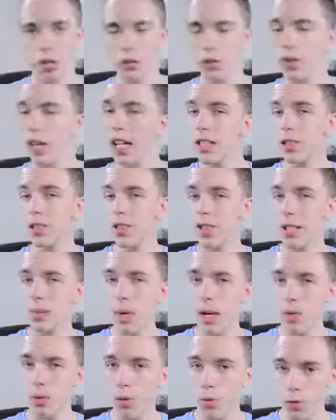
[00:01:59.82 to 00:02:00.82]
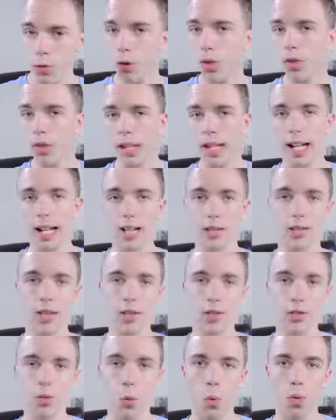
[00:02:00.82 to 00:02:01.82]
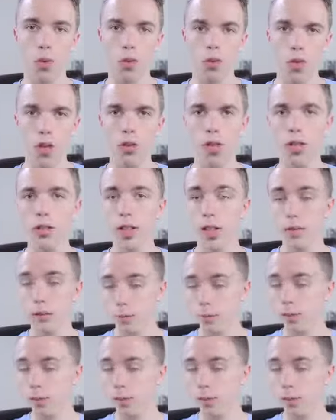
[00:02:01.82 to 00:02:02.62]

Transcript: So if you guys have seen my review of the Galaxy S4, you'll know that it's a